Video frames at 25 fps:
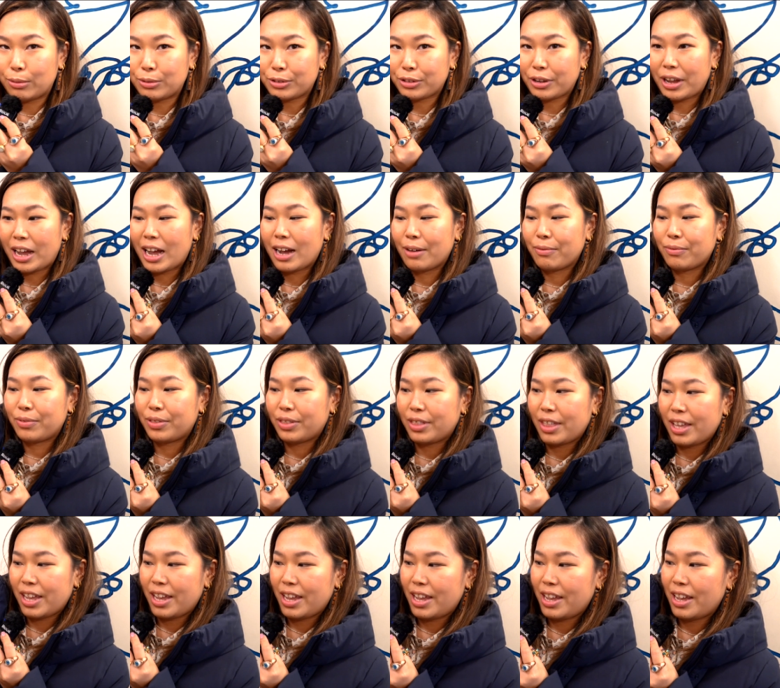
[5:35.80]
also
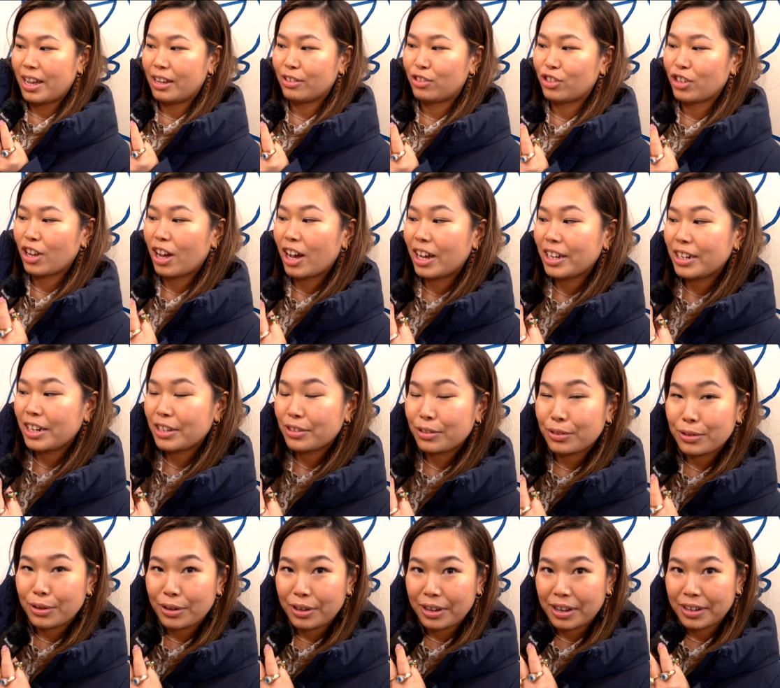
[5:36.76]
have the
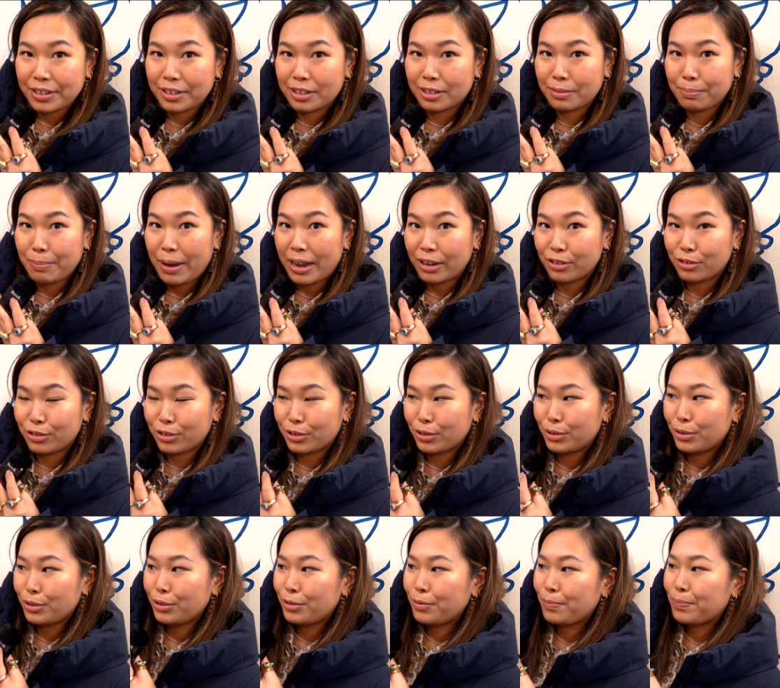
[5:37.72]
Chinese New Year
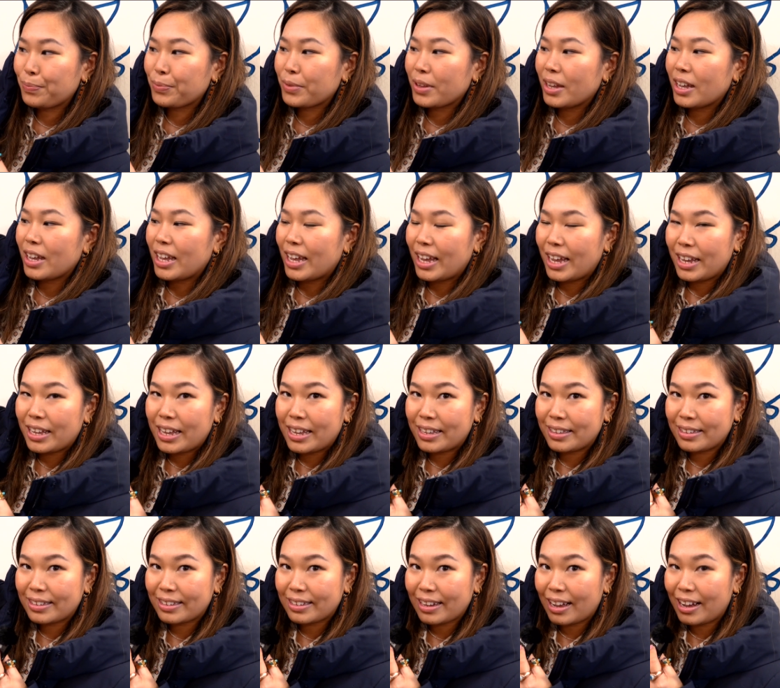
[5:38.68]
special.
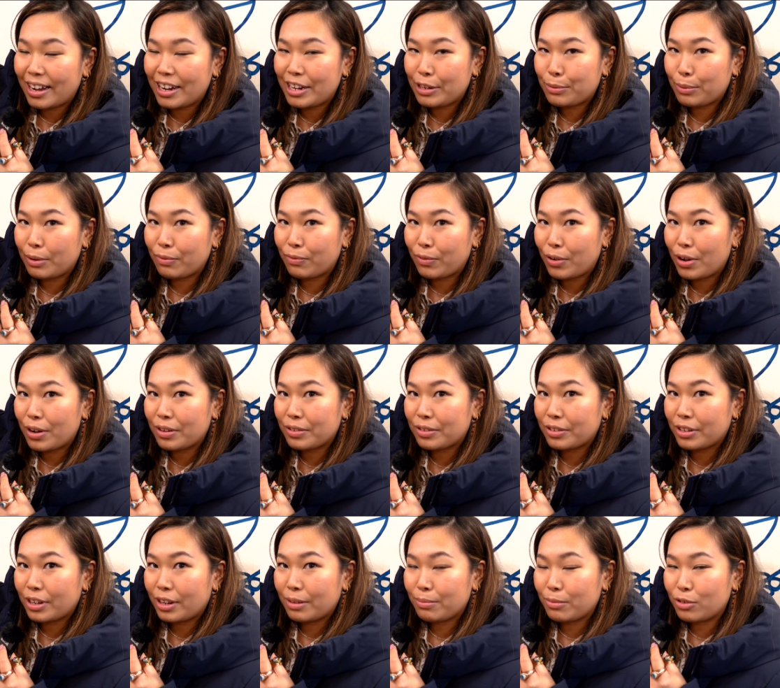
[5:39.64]
Inside, we've got
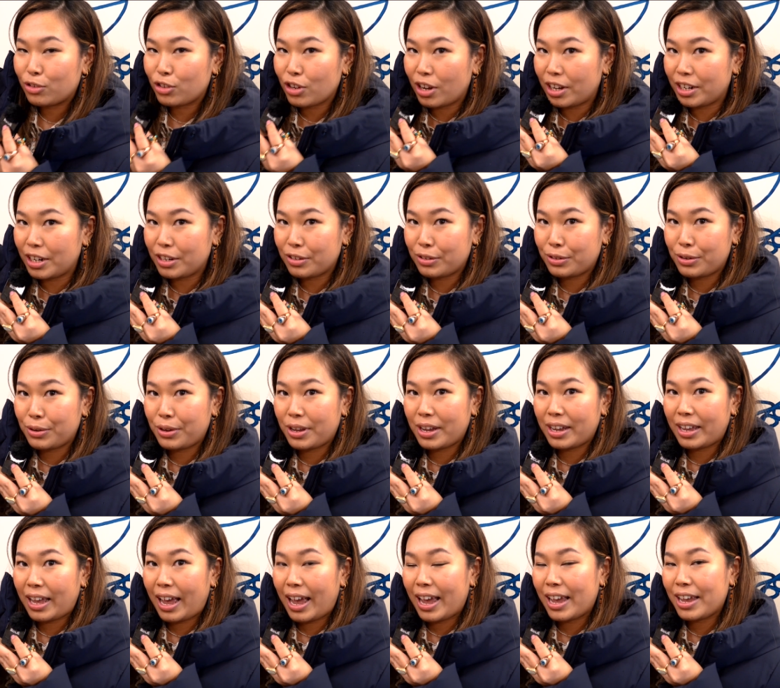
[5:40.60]
some Chinese New
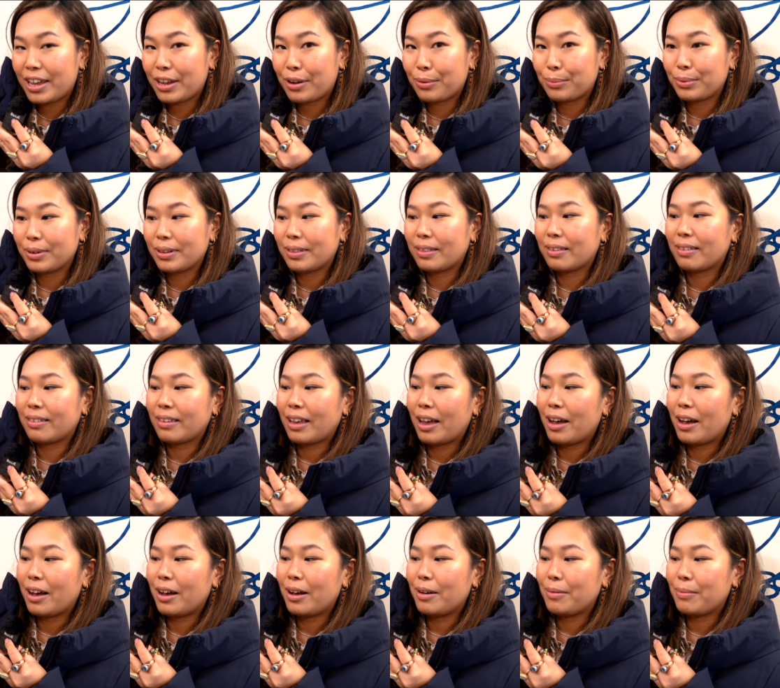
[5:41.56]
Year cake with
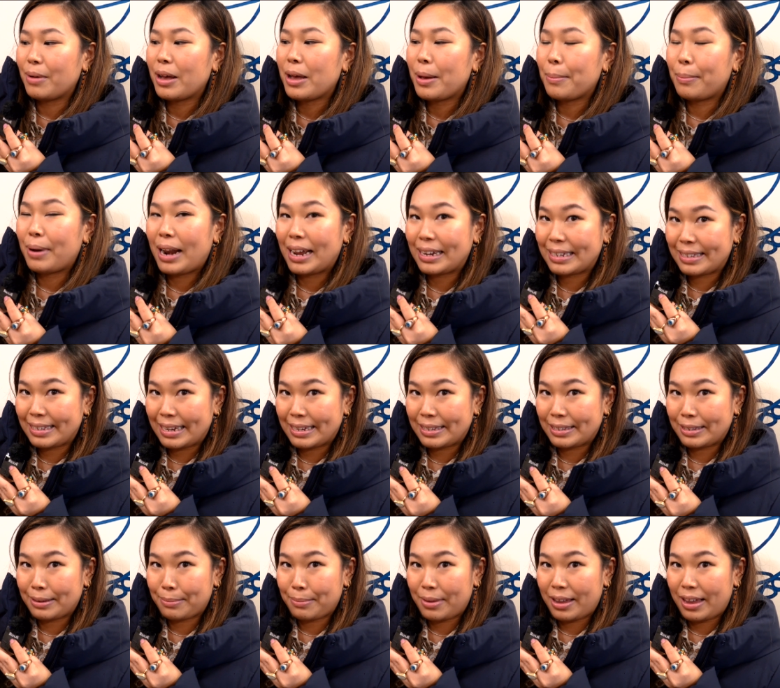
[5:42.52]
some black
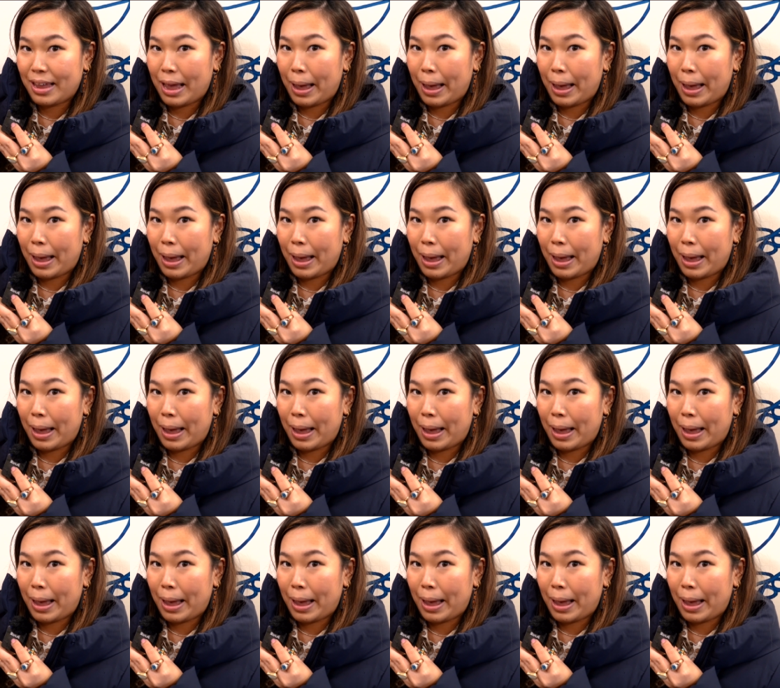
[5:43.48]
sesame